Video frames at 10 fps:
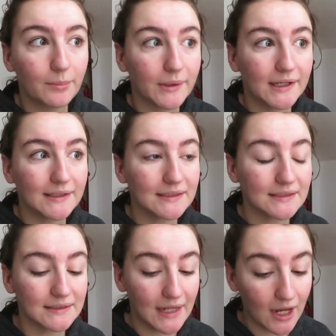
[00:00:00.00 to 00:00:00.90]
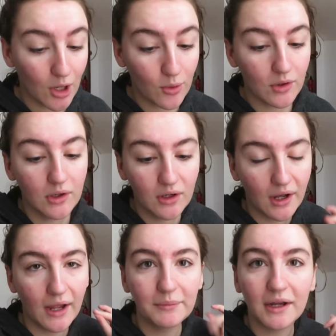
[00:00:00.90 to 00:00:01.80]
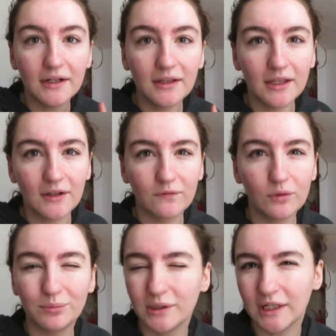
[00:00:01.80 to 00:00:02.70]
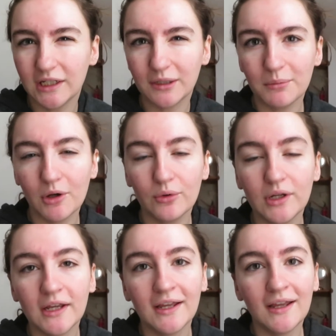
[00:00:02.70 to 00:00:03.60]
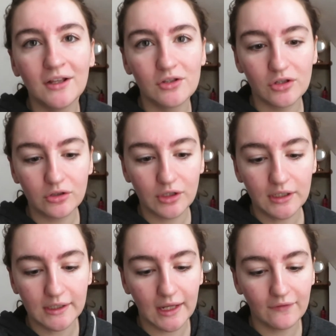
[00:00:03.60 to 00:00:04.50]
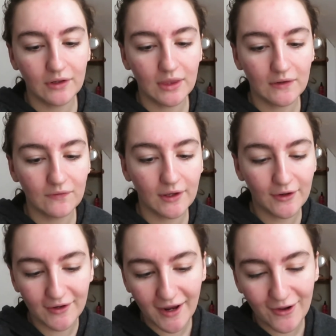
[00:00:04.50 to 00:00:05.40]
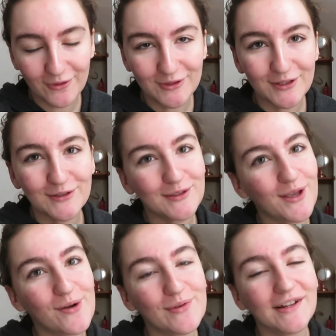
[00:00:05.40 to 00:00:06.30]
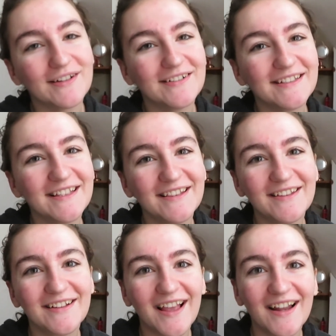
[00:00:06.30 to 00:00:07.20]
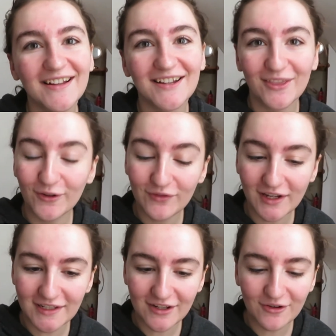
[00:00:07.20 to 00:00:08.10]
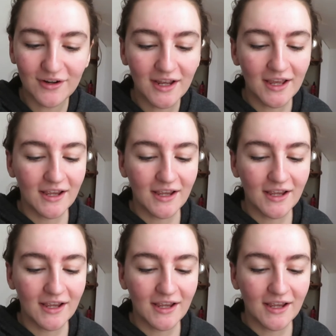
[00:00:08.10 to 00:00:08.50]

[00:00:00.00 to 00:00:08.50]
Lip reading: But now I'm kind of like in full planning mode, just trying to get everything figured out. So we're going to look at another venue.